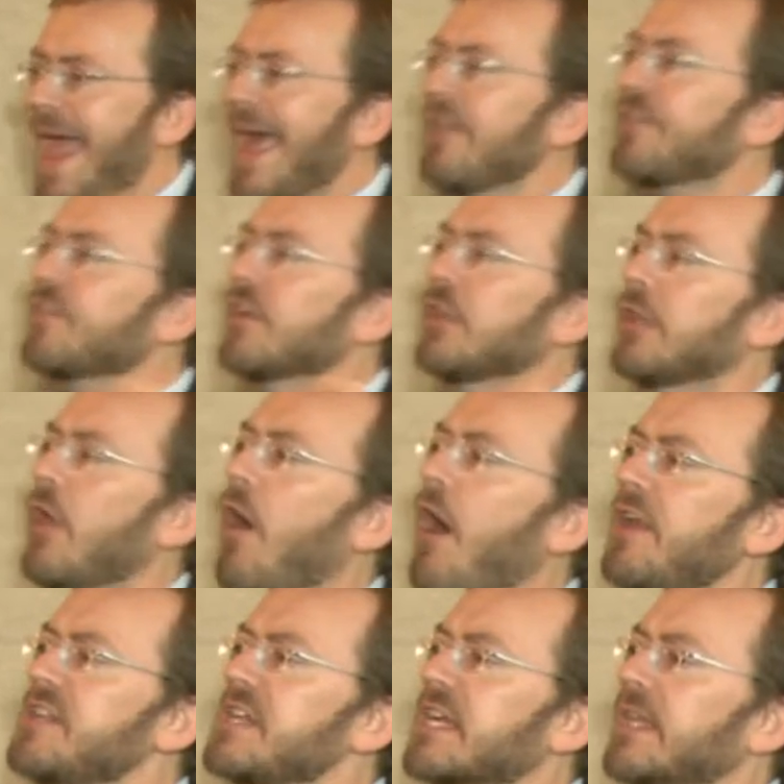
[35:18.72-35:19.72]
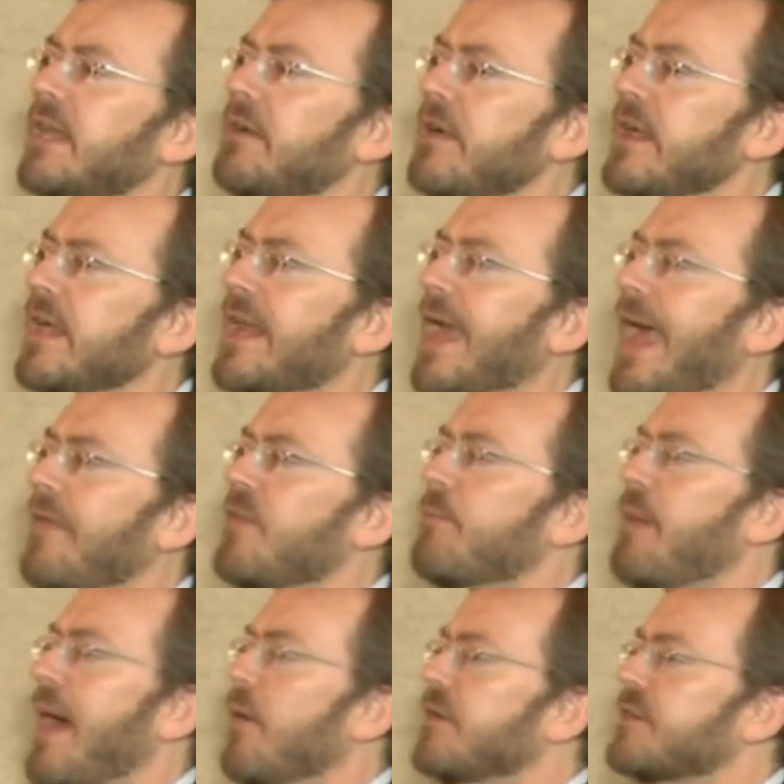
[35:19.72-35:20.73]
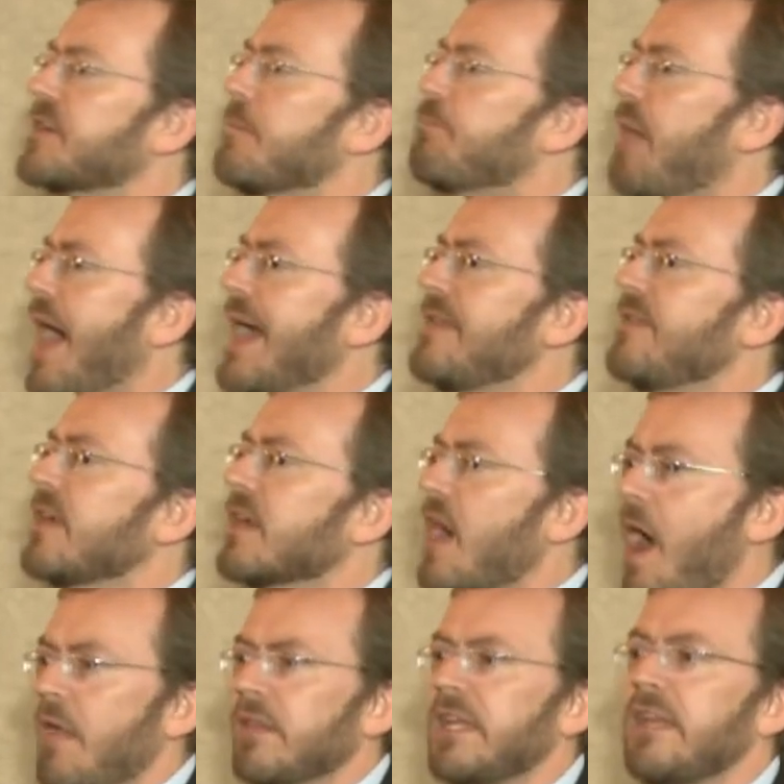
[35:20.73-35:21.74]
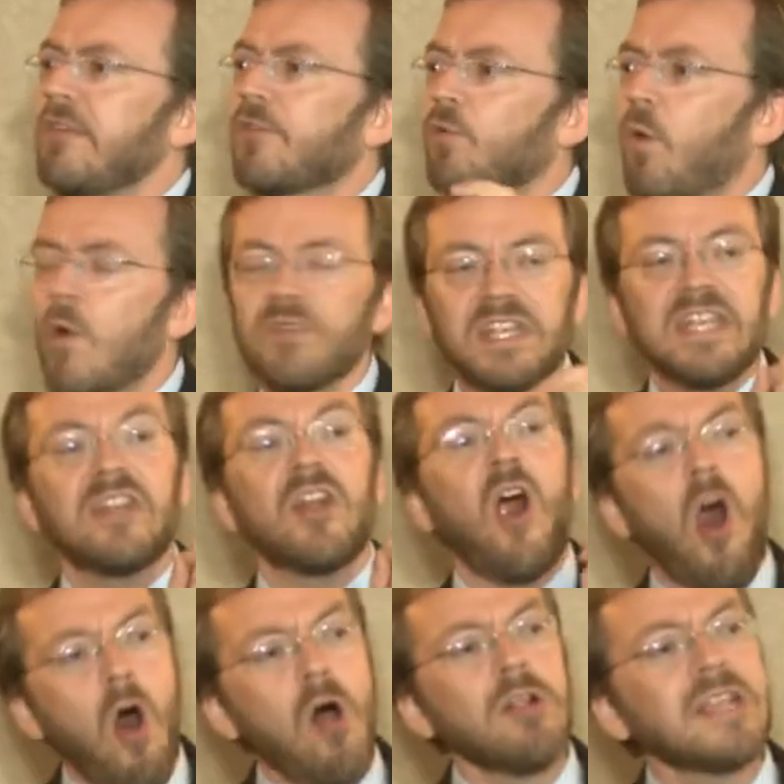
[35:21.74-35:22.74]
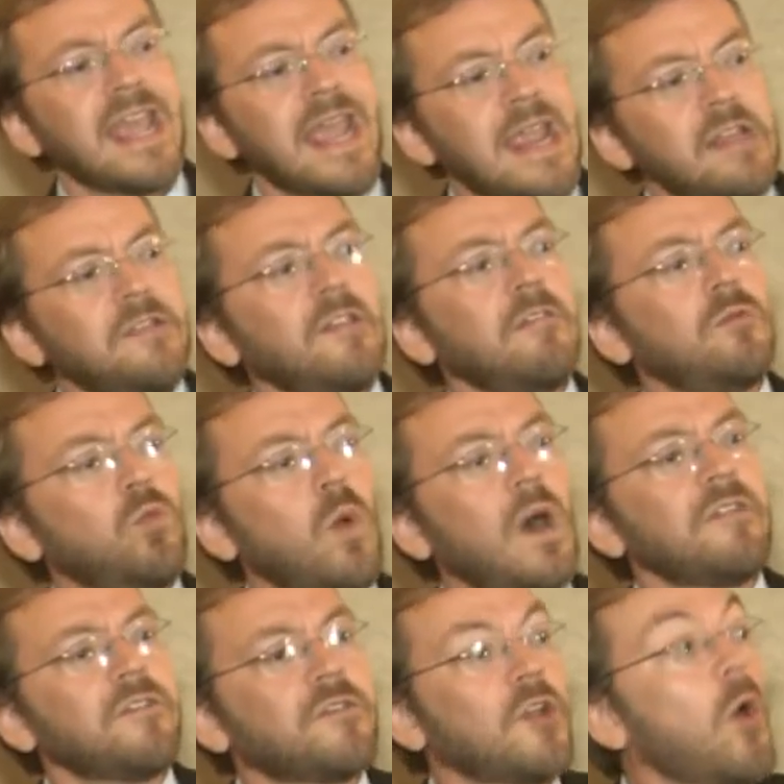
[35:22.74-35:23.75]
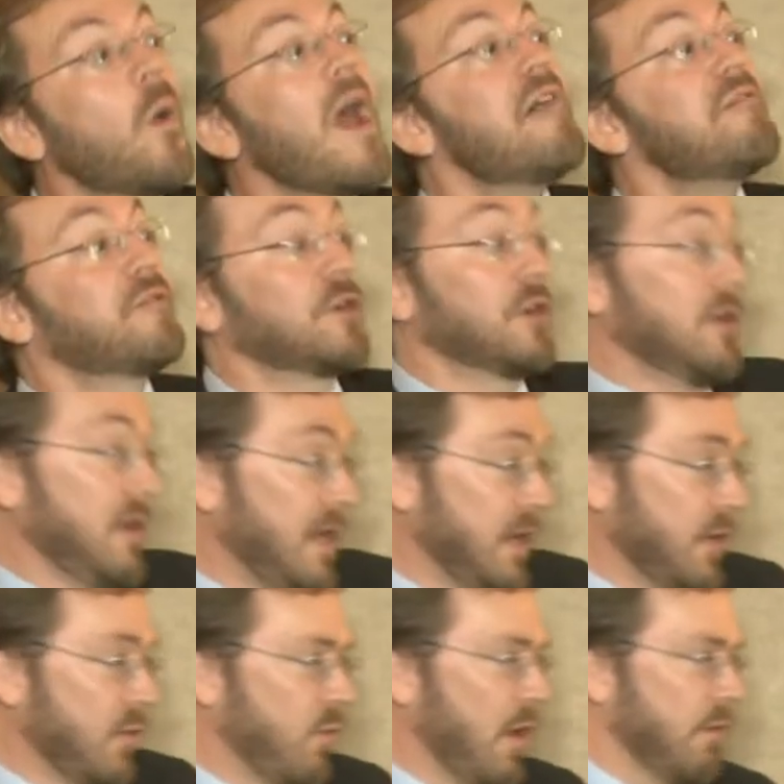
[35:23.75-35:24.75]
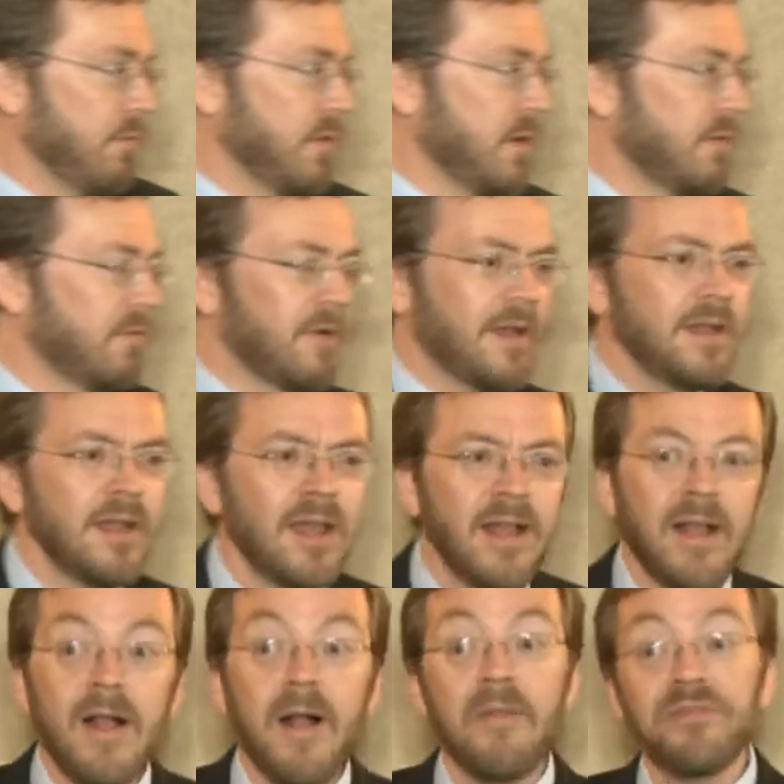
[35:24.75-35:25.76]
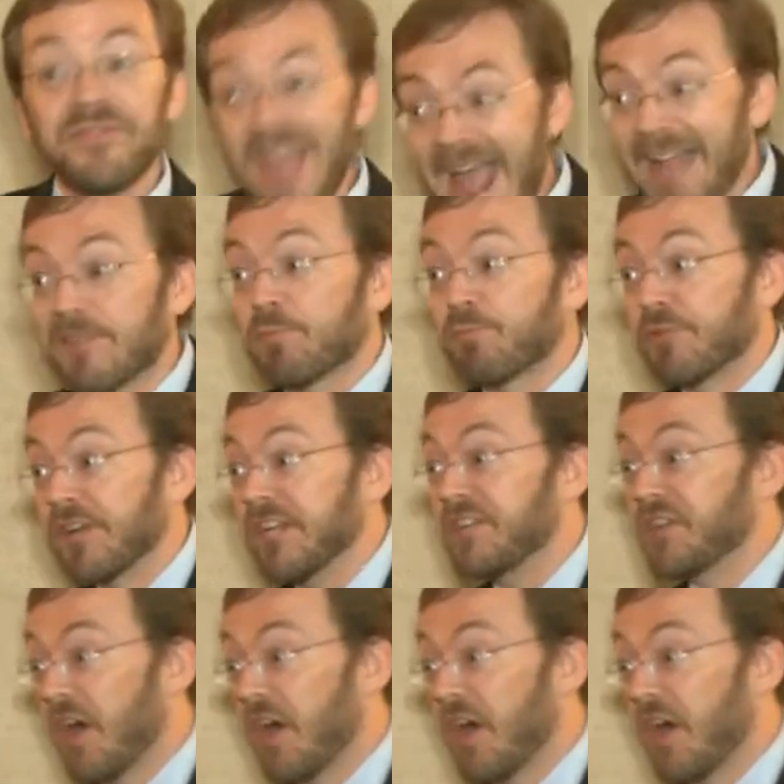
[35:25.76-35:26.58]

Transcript: passed a law declaring it had the power to bind the colonies, quote, in all cases whatsoever, end quote, right? That's pretty